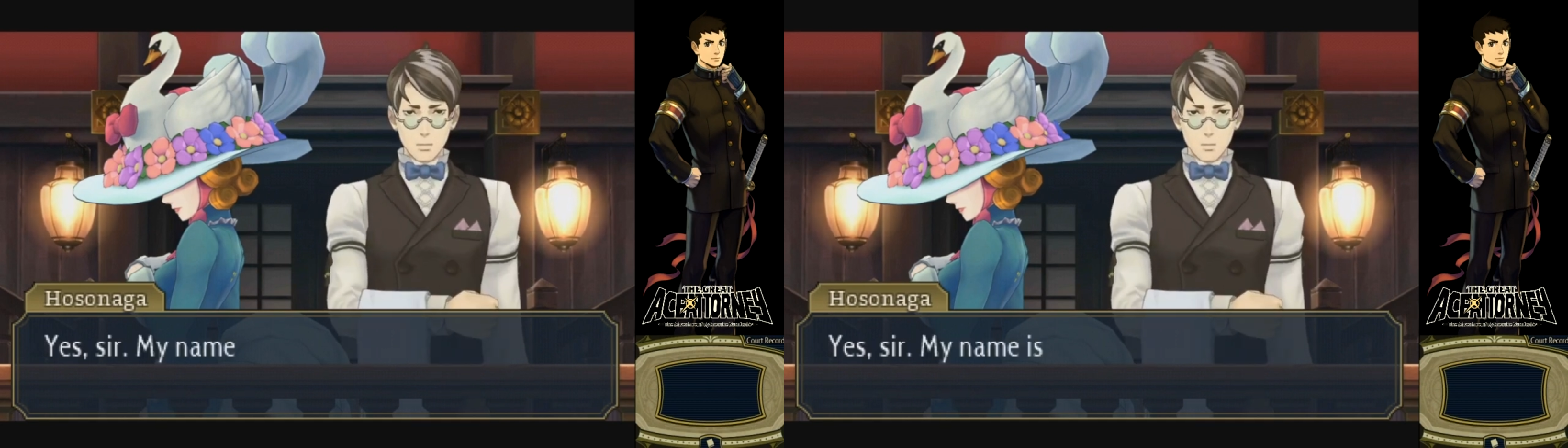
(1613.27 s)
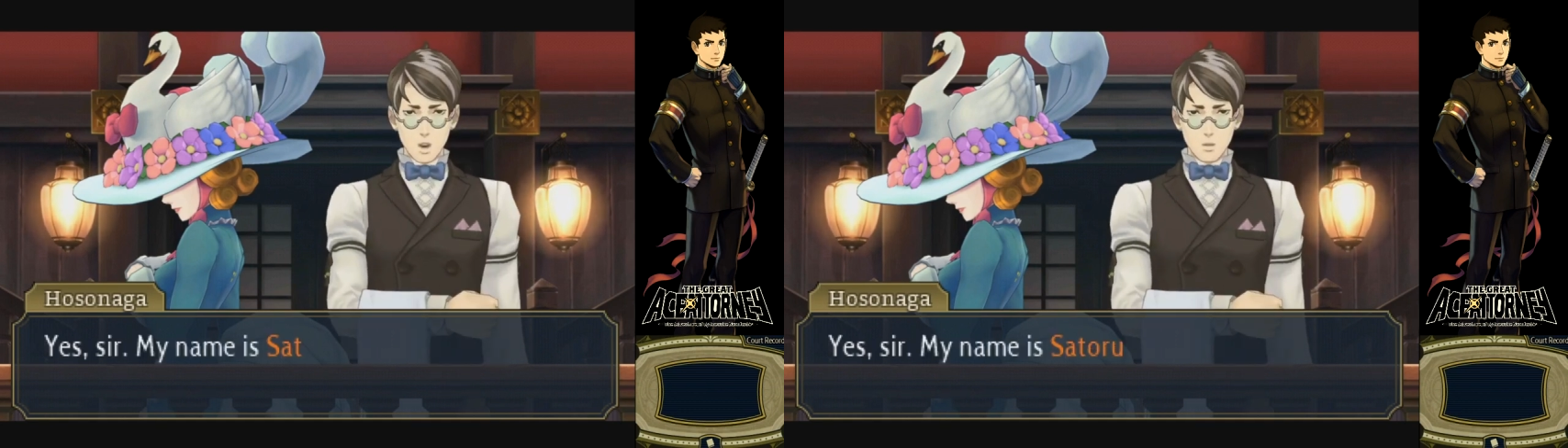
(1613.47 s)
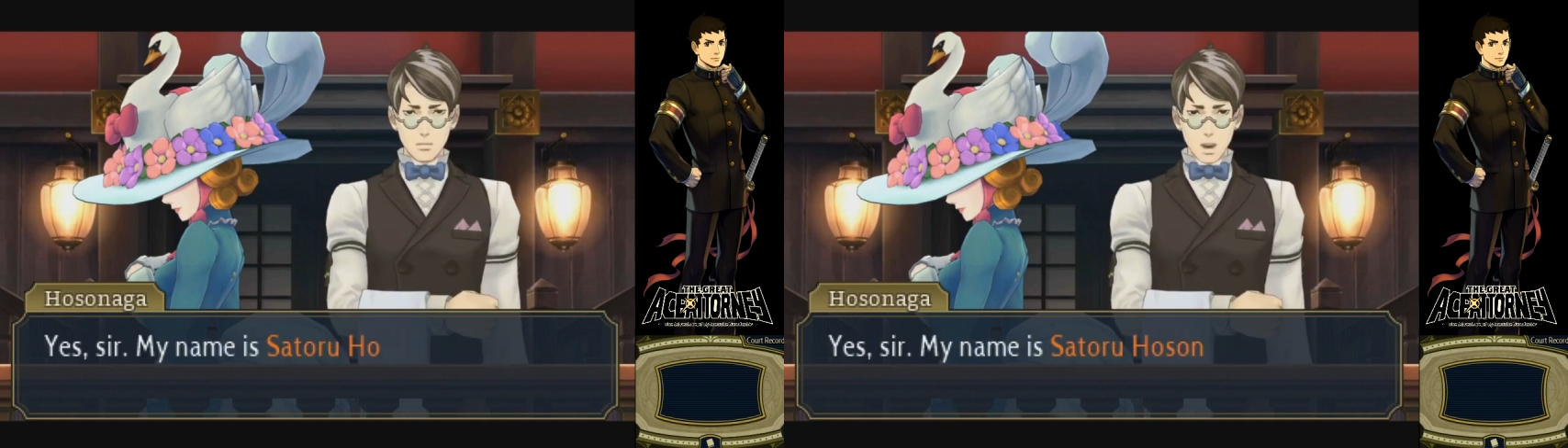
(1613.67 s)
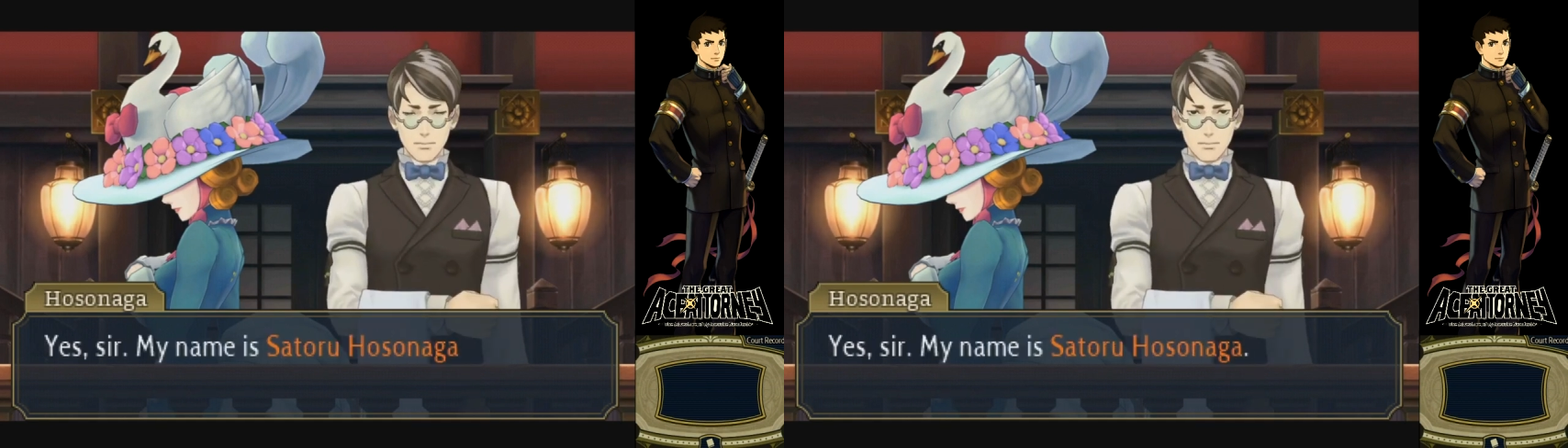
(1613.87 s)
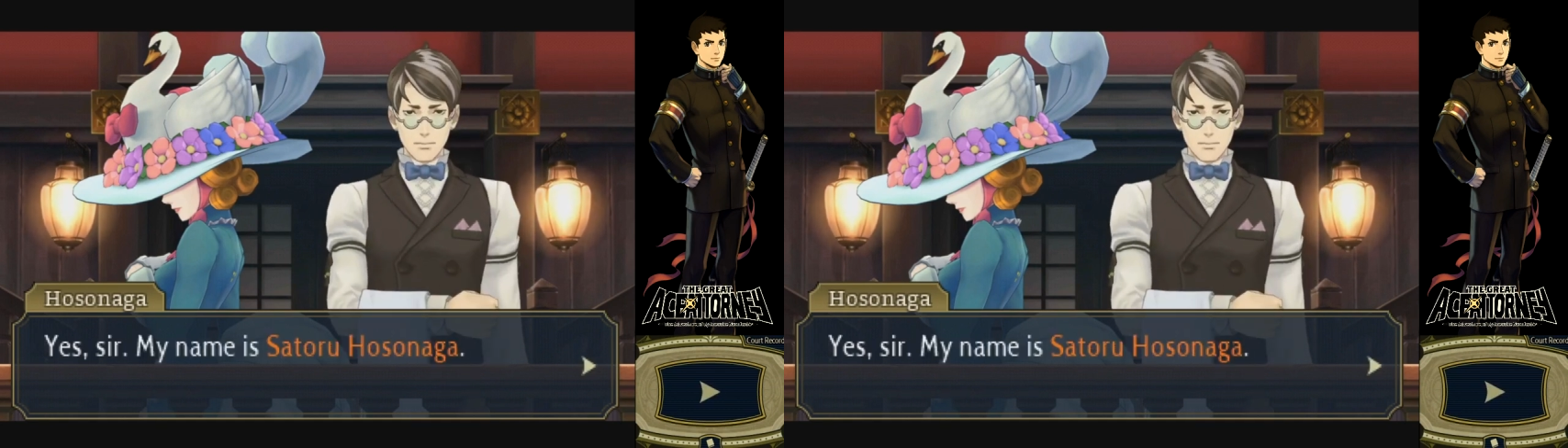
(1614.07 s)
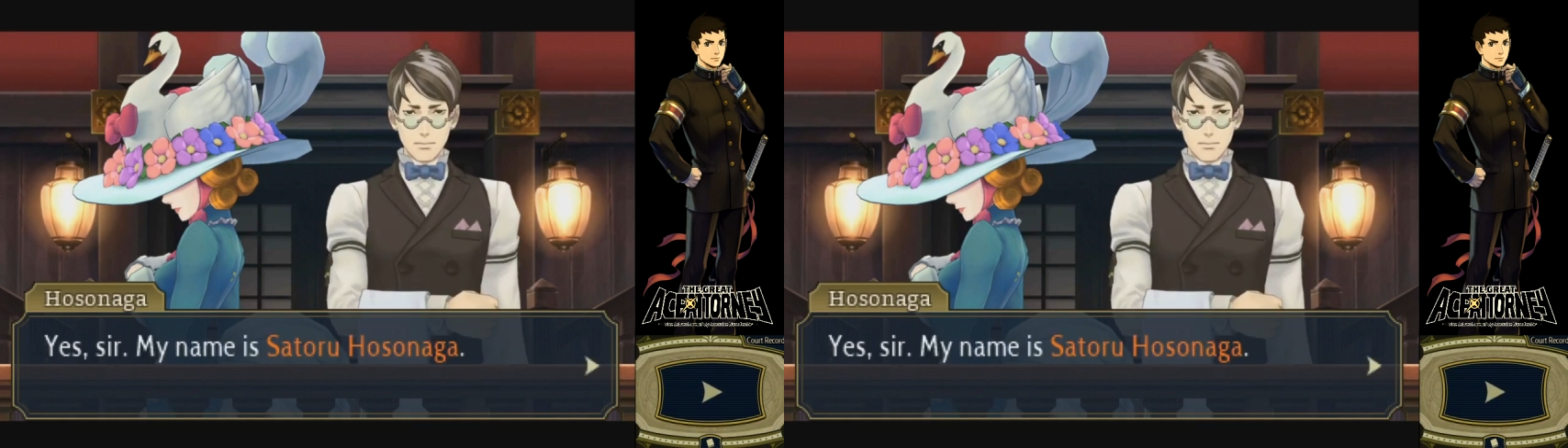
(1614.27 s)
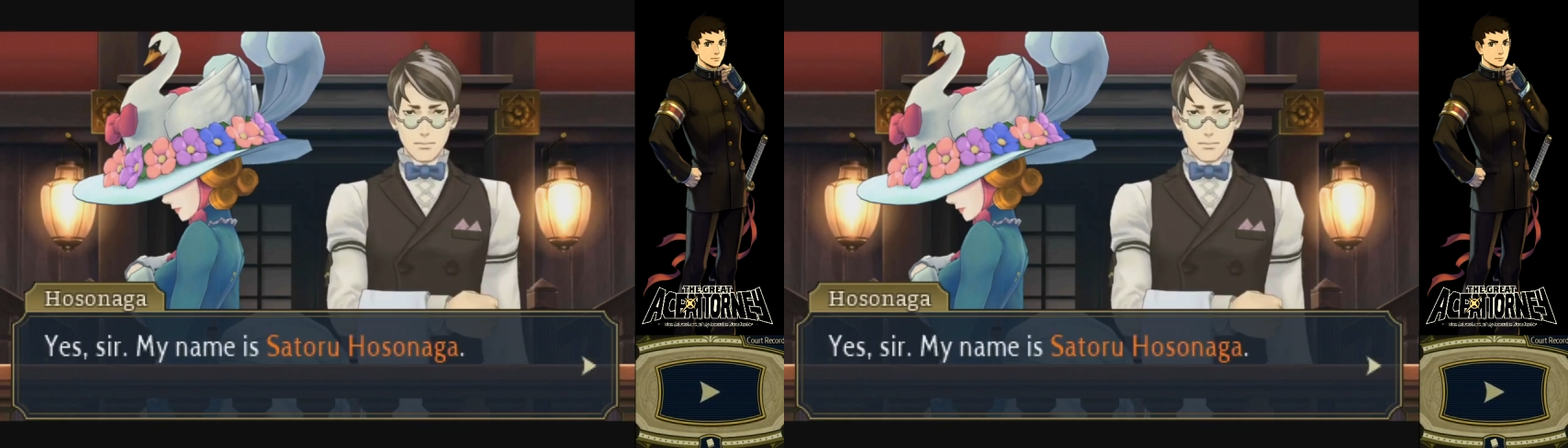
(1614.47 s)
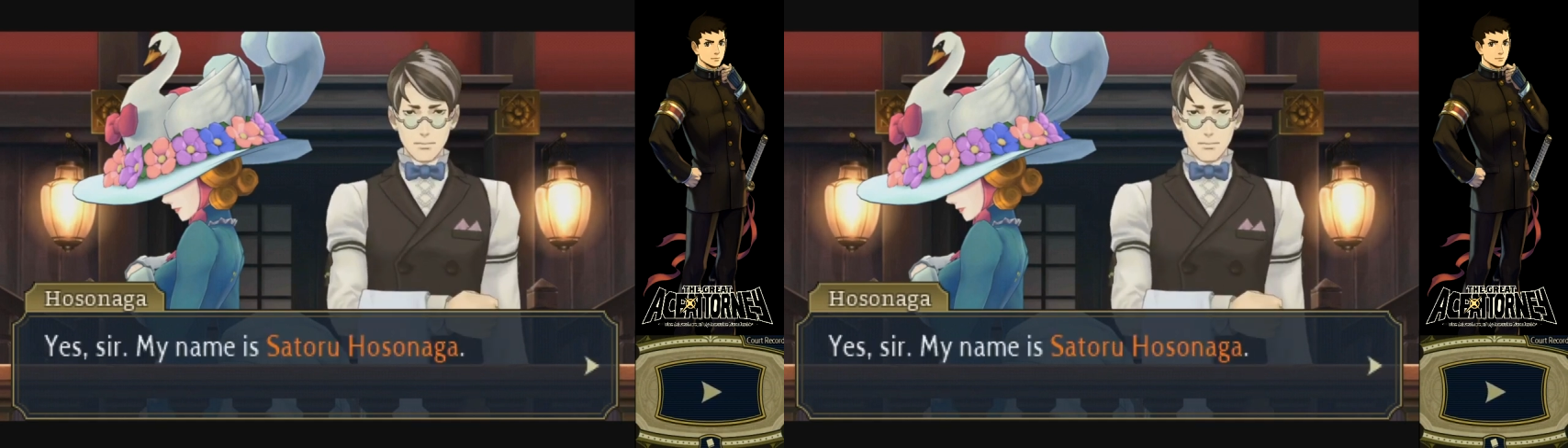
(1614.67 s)
Oh. My name is
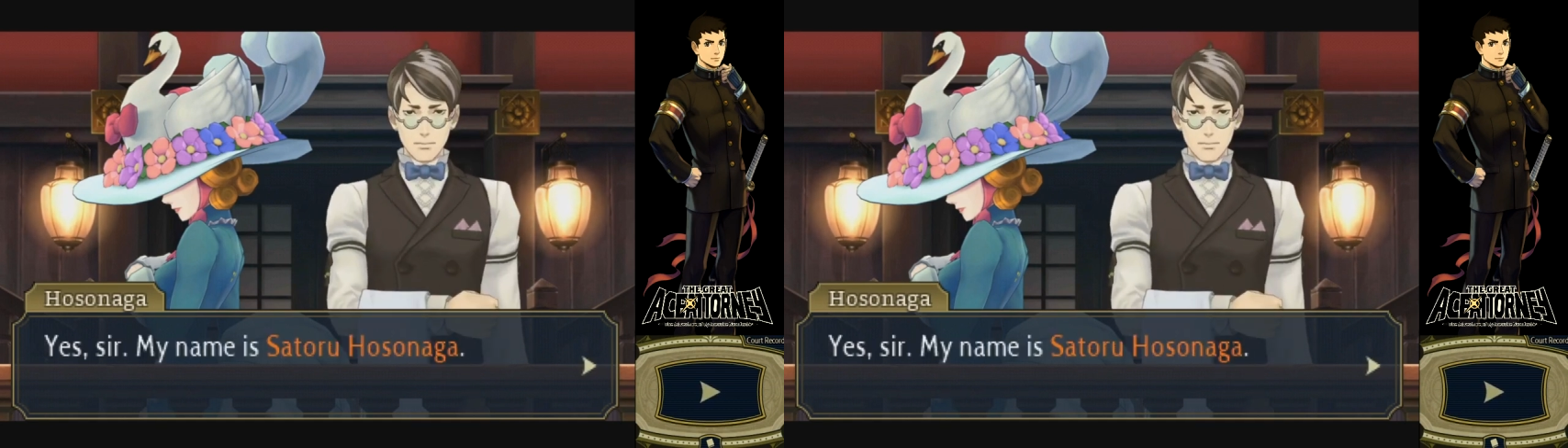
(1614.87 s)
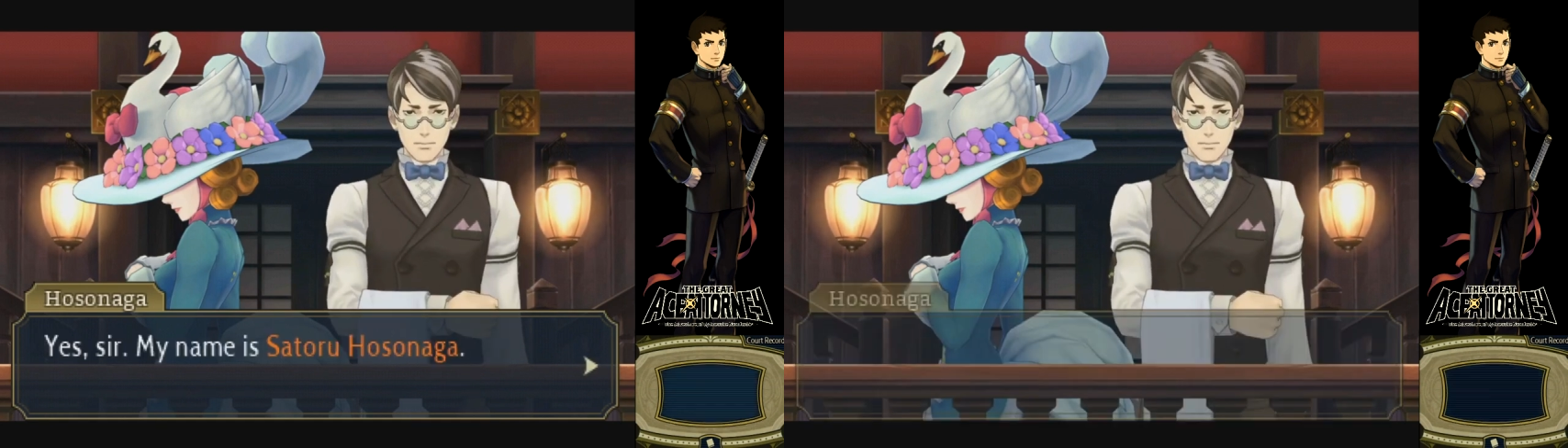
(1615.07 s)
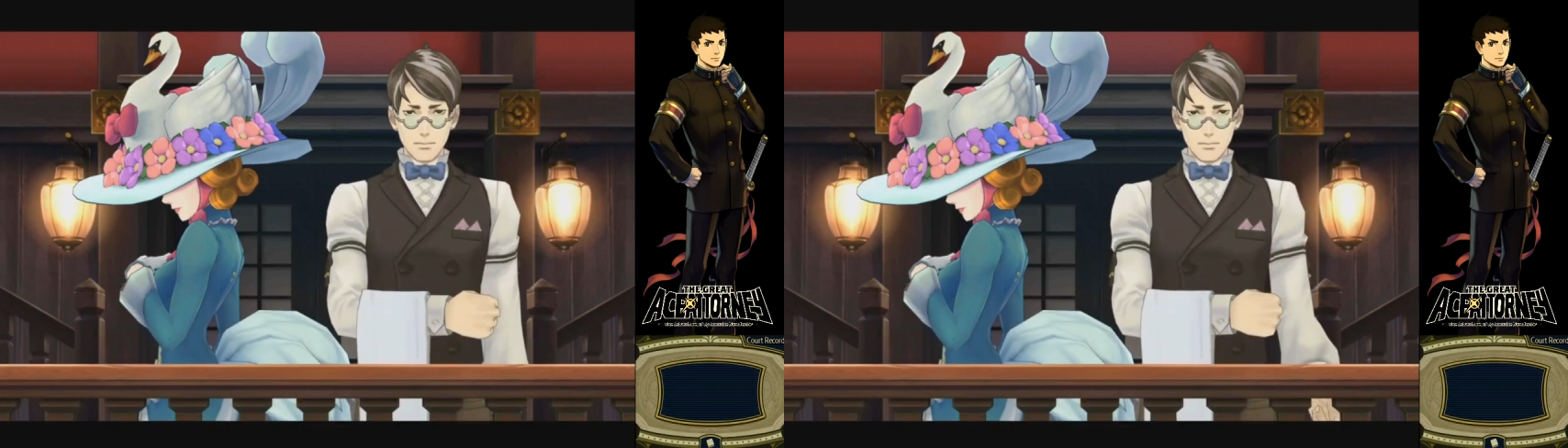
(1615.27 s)
Satoru Hosonaga.